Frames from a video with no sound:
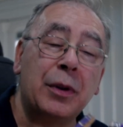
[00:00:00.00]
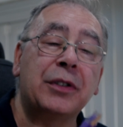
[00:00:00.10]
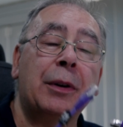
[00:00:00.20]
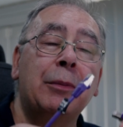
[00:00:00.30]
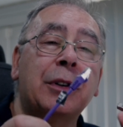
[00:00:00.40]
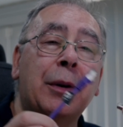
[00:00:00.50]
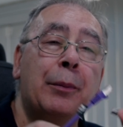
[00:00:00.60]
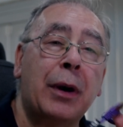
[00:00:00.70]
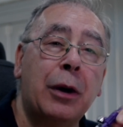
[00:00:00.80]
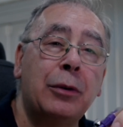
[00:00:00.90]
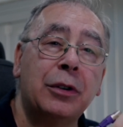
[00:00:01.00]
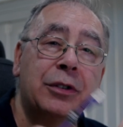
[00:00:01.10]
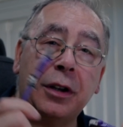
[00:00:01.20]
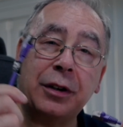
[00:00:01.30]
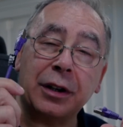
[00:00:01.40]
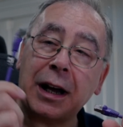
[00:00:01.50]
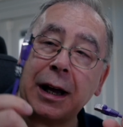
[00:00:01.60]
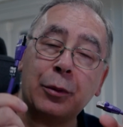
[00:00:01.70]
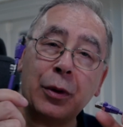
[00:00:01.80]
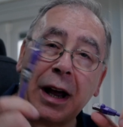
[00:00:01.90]
but some of the components that the
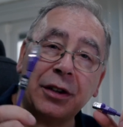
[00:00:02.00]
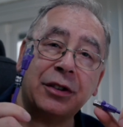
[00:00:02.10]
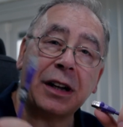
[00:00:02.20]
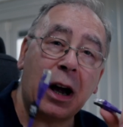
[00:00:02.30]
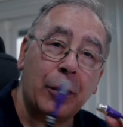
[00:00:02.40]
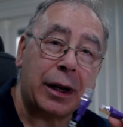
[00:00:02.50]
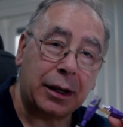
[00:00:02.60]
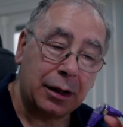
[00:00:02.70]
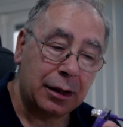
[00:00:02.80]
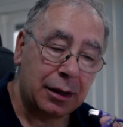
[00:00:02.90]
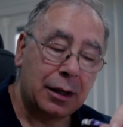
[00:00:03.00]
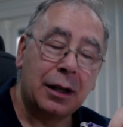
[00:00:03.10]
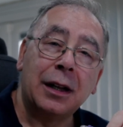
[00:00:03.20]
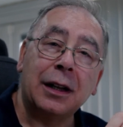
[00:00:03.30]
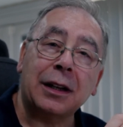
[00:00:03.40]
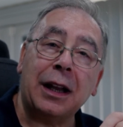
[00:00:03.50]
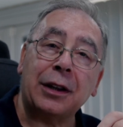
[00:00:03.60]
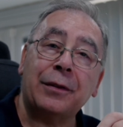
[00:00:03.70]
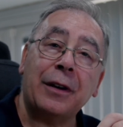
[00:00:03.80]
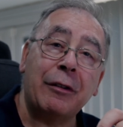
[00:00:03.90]
cable has to go in
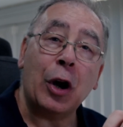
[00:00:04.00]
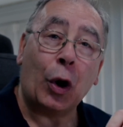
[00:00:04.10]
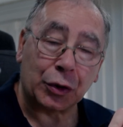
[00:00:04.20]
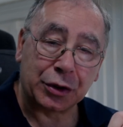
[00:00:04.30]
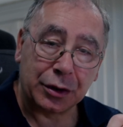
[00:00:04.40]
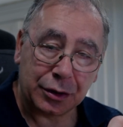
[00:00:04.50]
gets very hot.